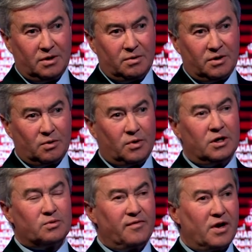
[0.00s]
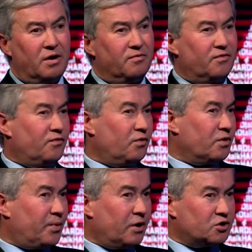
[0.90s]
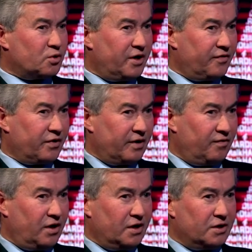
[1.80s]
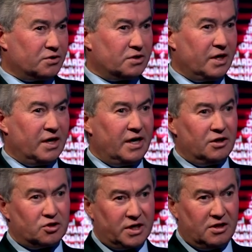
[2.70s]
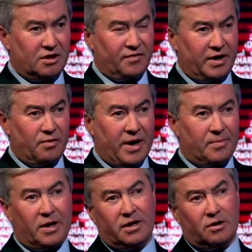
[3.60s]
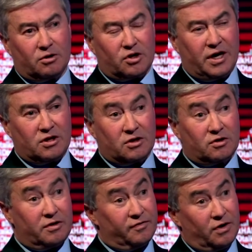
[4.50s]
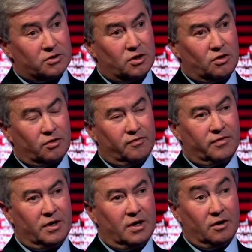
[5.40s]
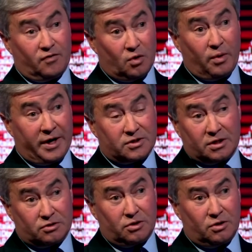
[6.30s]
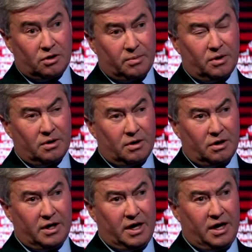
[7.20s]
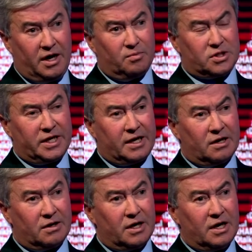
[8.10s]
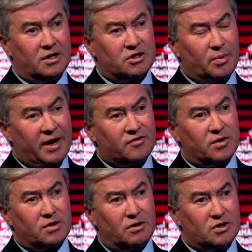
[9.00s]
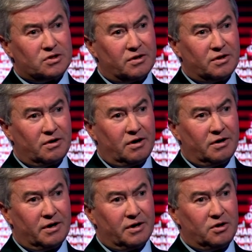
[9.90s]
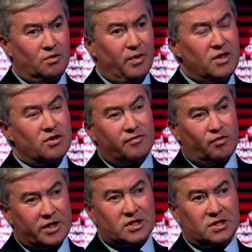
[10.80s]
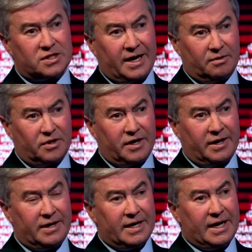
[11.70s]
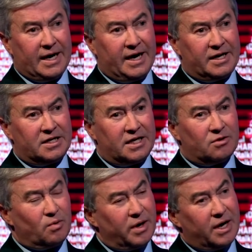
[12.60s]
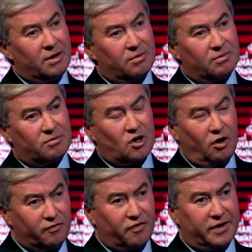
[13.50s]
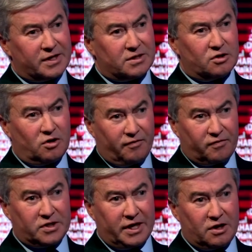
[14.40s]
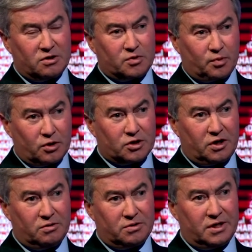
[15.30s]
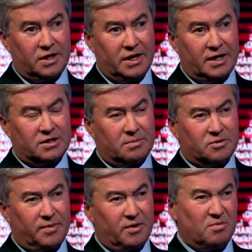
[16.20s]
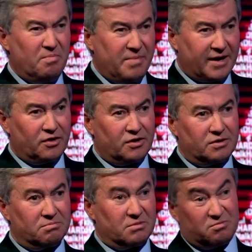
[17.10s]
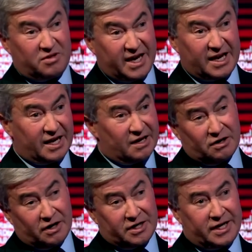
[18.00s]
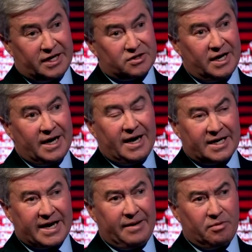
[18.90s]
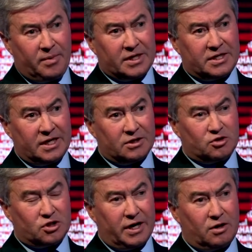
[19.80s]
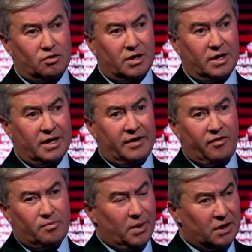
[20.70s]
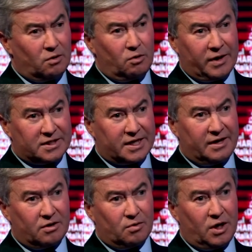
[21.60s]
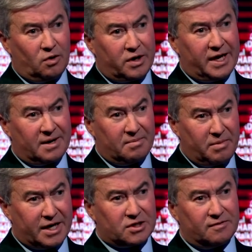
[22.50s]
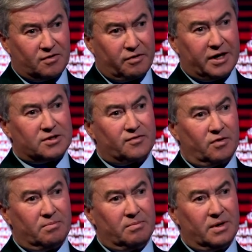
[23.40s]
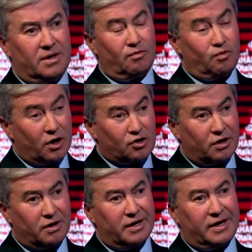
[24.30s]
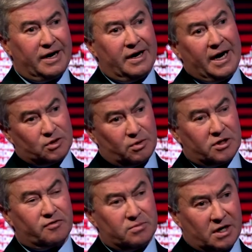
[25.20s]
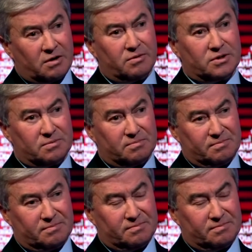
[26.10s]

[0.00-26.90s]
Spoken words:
where the world we've known for the past 25 years is changing very rapidly and not changing to the advantage of the West and to Europe in particular. So we have to acknowledge that there are a new range of risks out there, and indeed the way conflict and confrontation is prosecuted in terms of both method, thinking and ideas, and capability has changed. And if you bundle all that together, we're looking at a mix of threats from Russia as well as from terrorism.